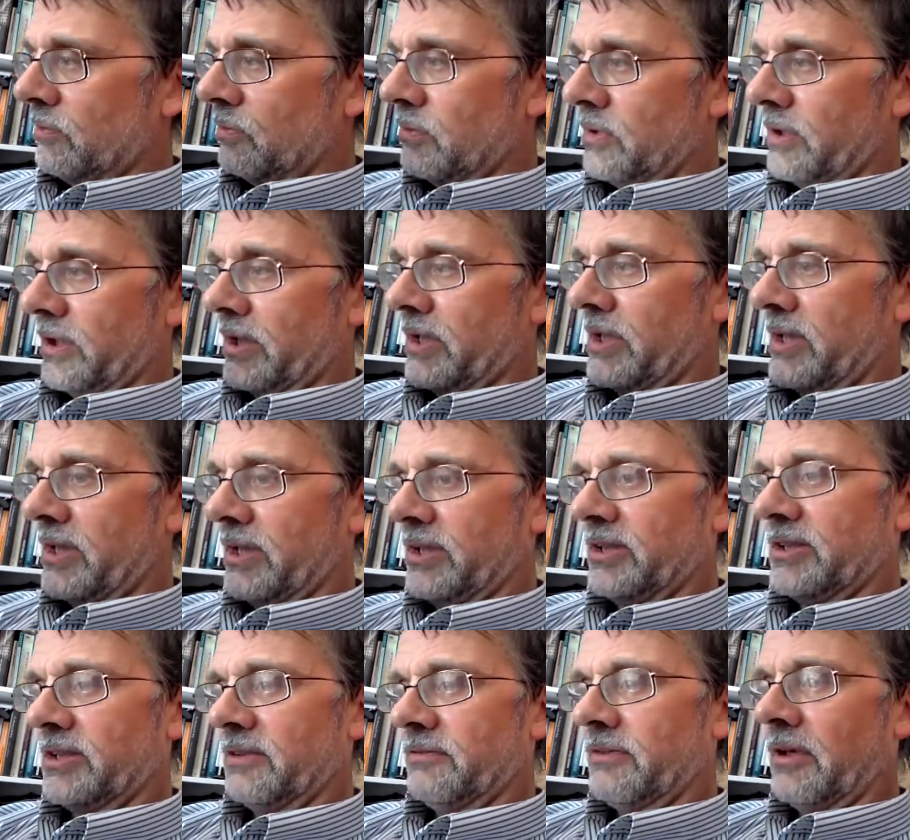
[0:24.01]
what
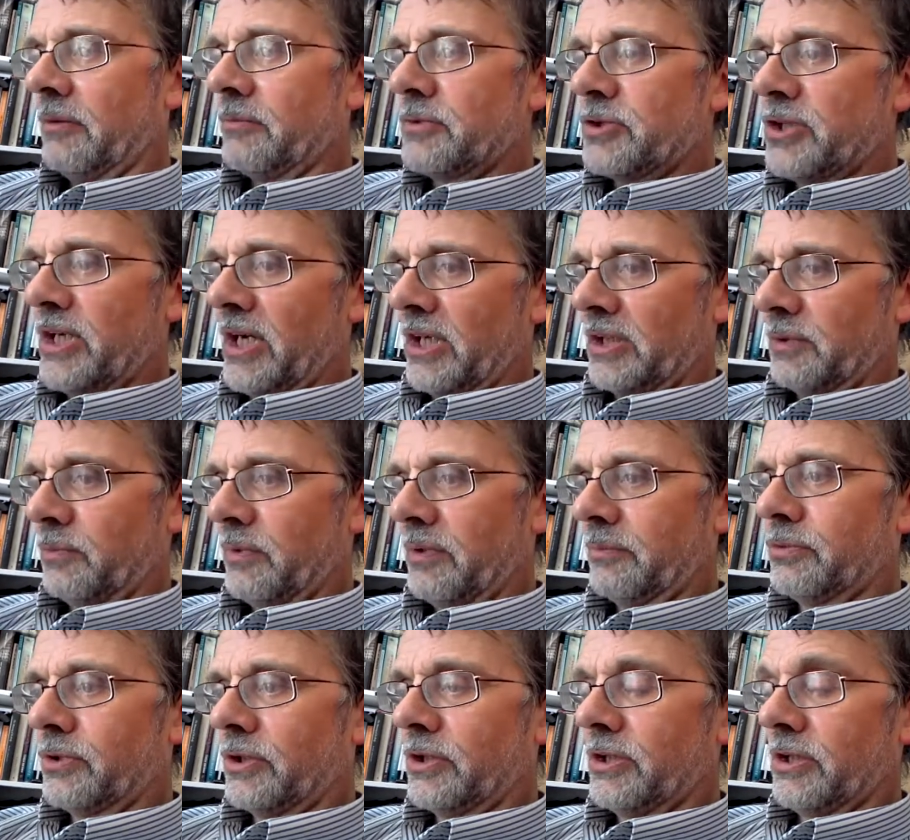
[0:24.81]
kinds of objects
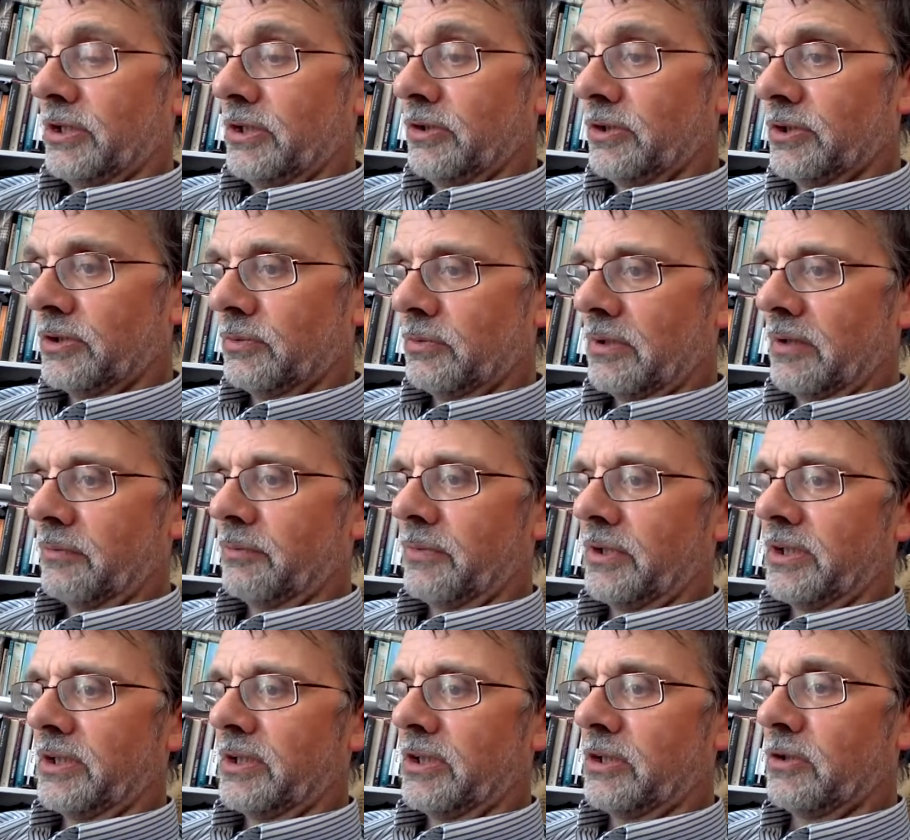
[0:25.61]
we produce
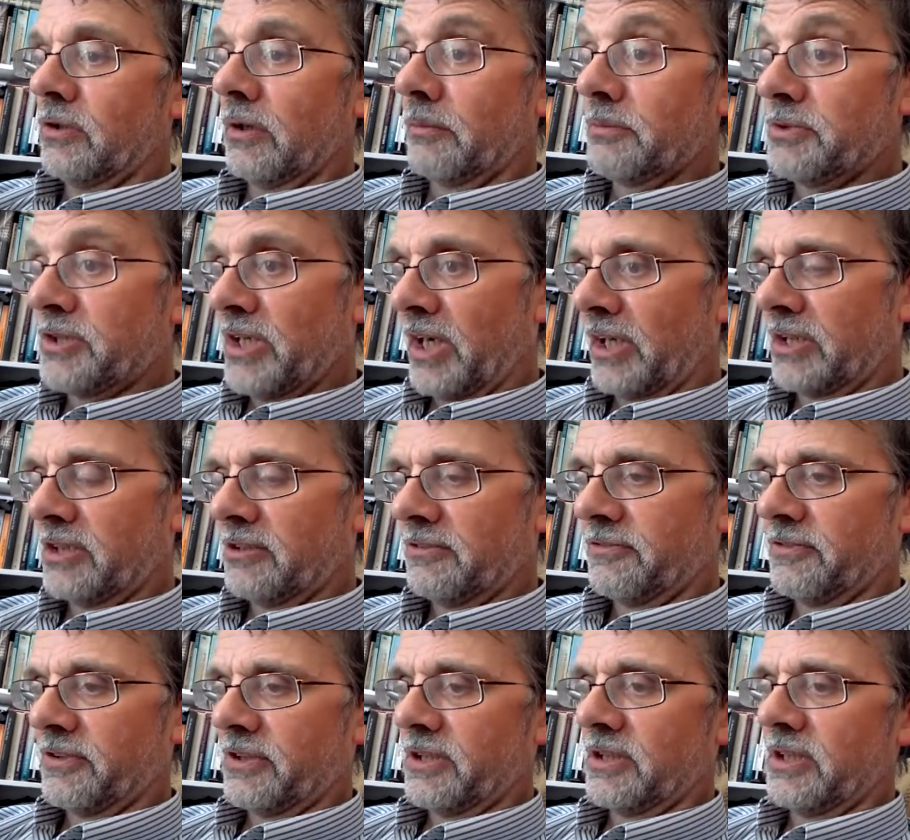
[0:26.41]
when we do
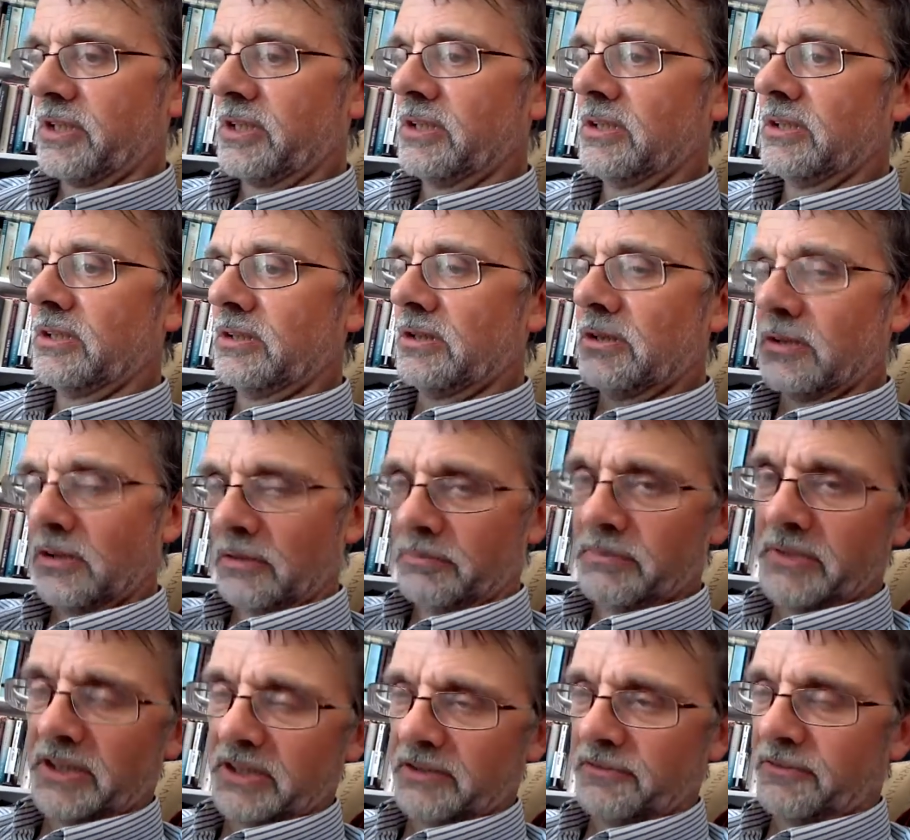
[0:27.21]
objectify, you
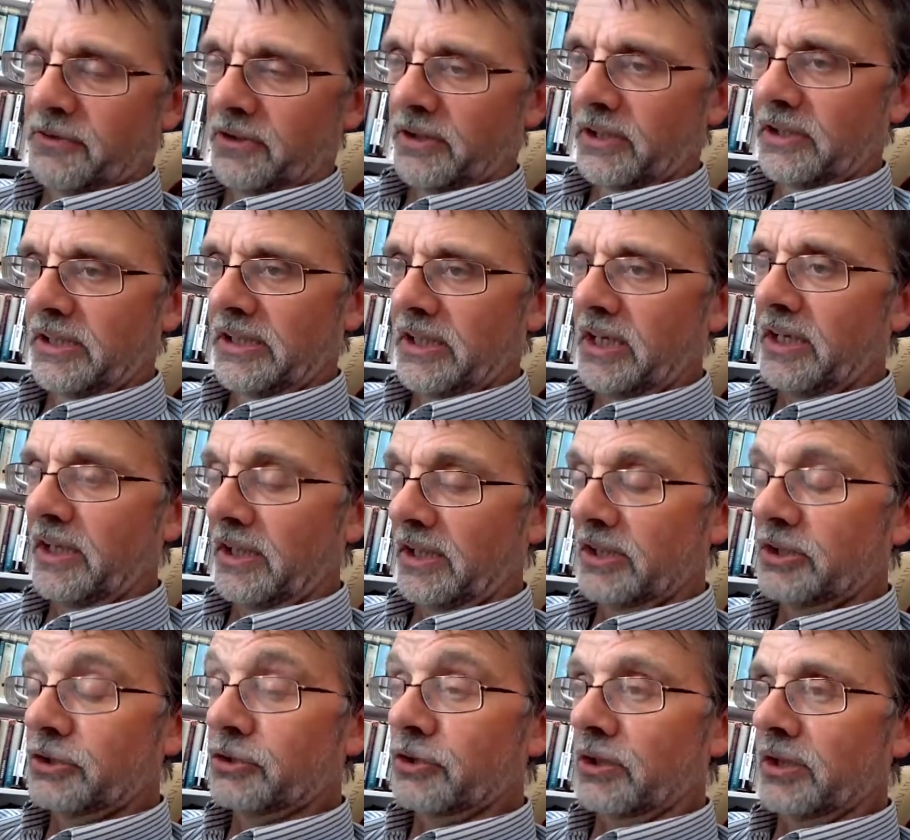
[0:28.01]
know, metaphorically
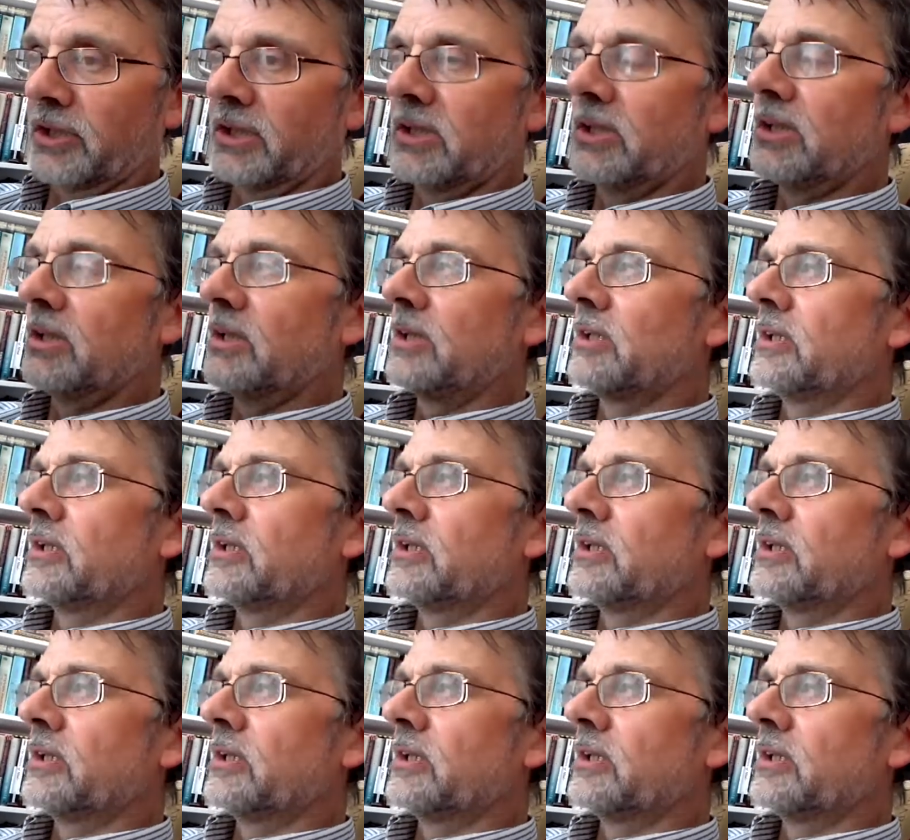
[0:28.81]
and literally,